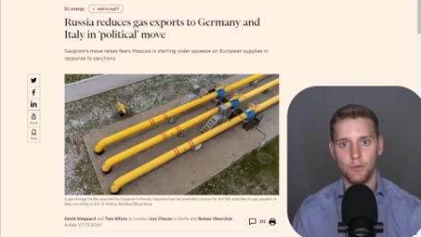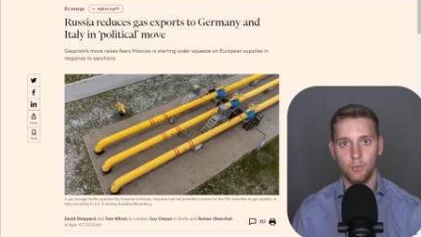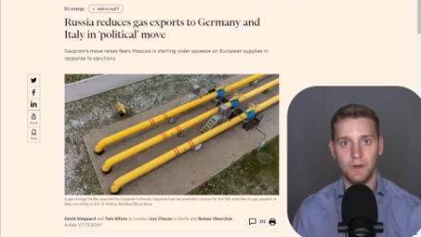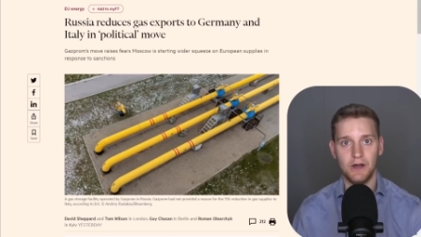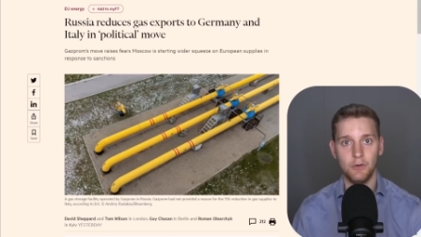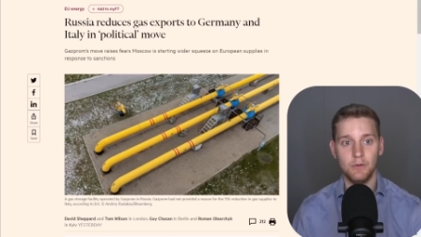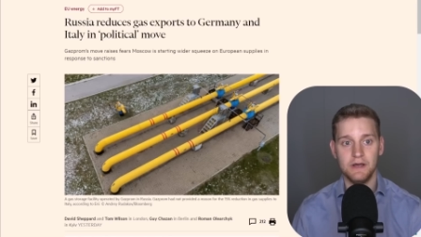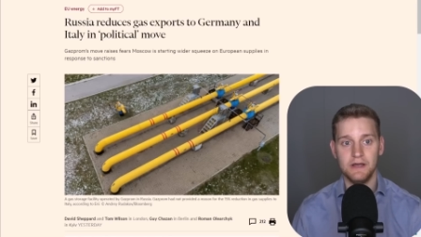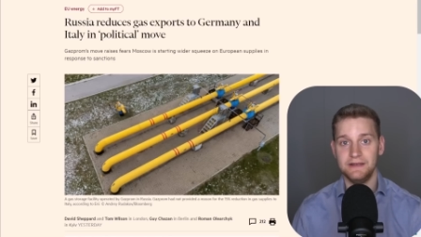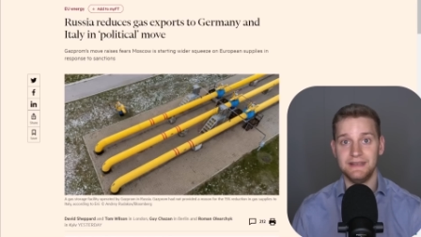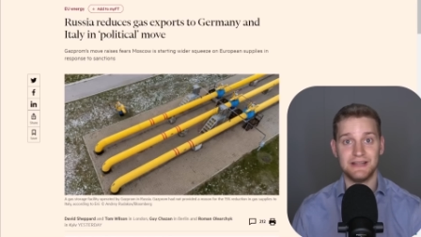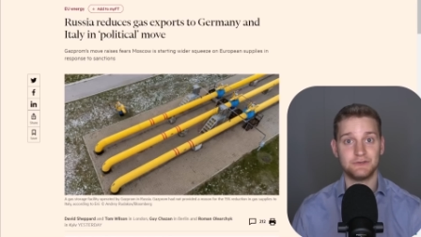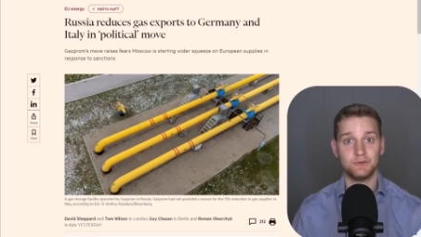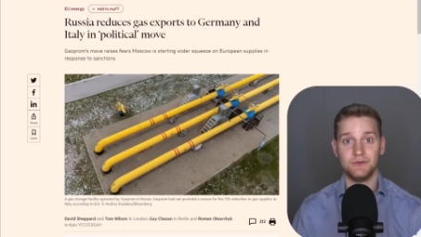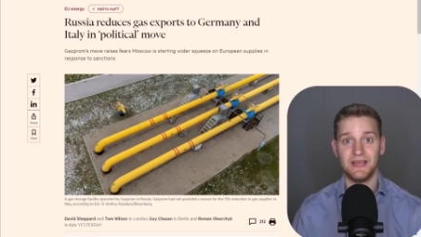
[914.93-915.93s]
well,
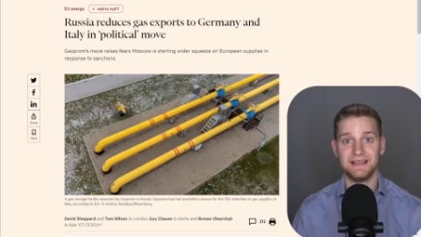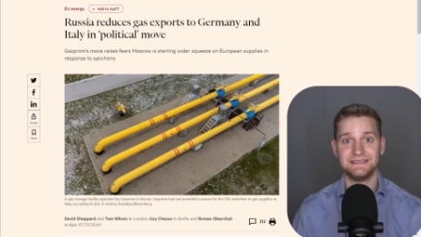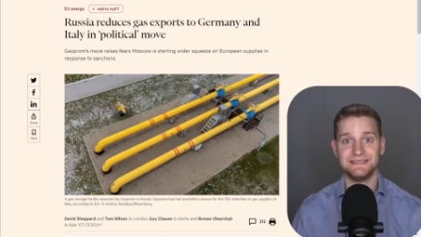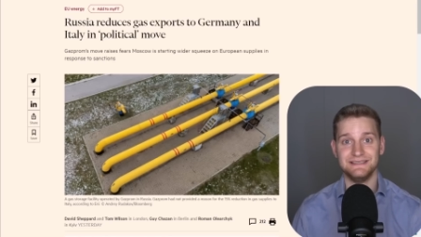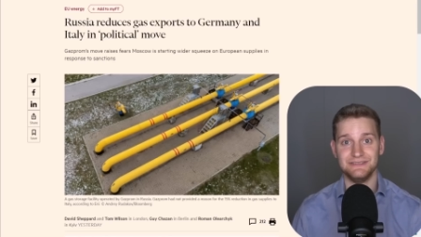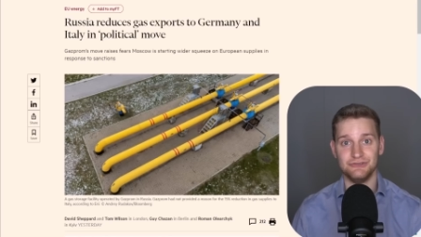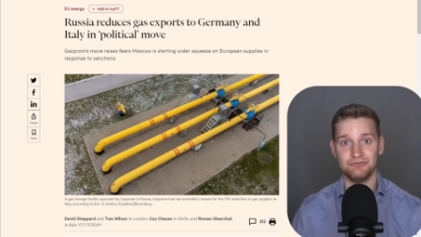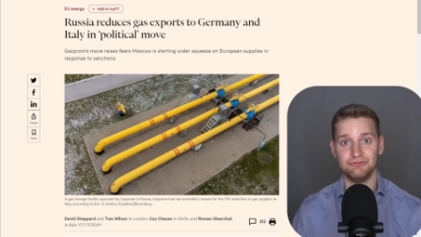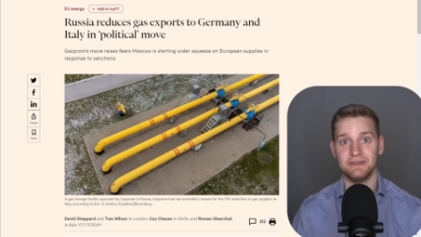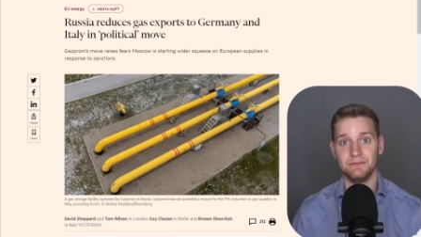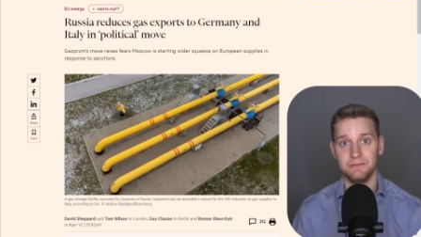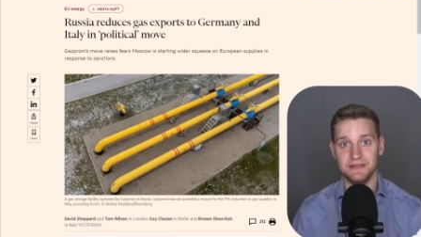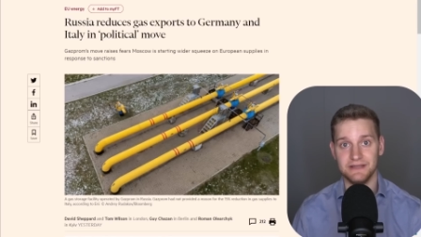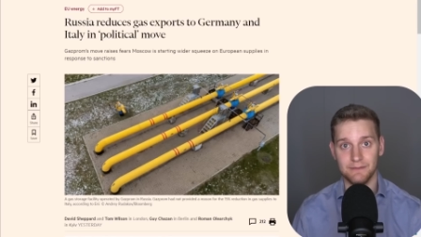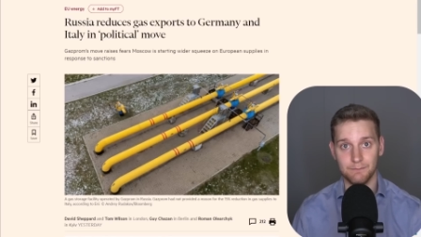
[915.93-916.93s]
natural gas is
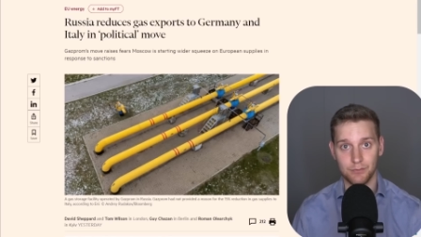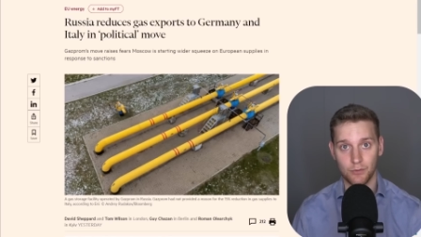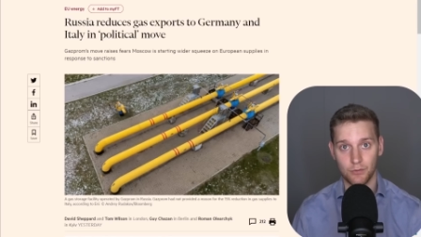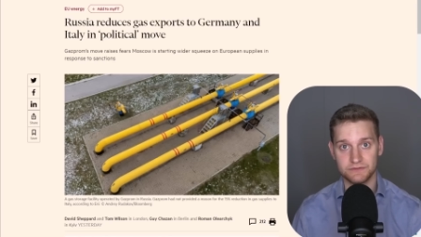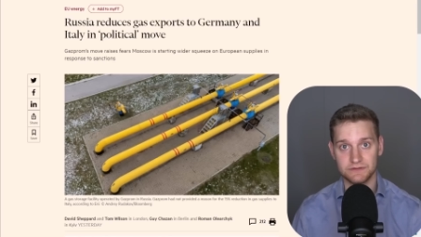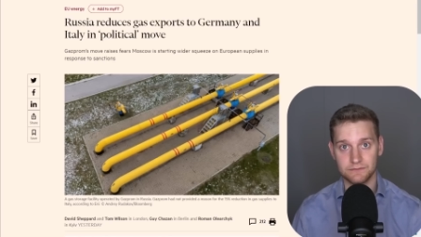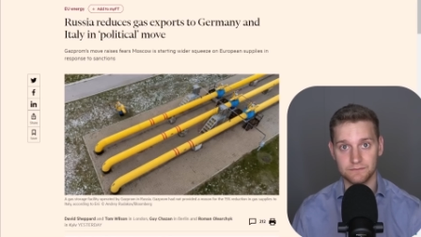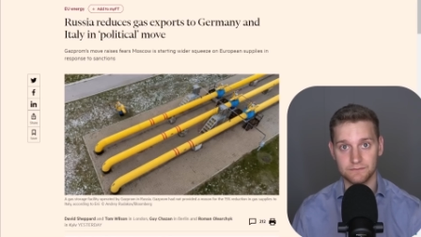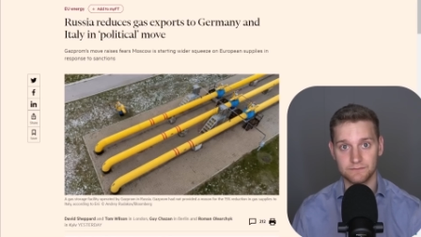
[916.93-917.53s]
incredibly important.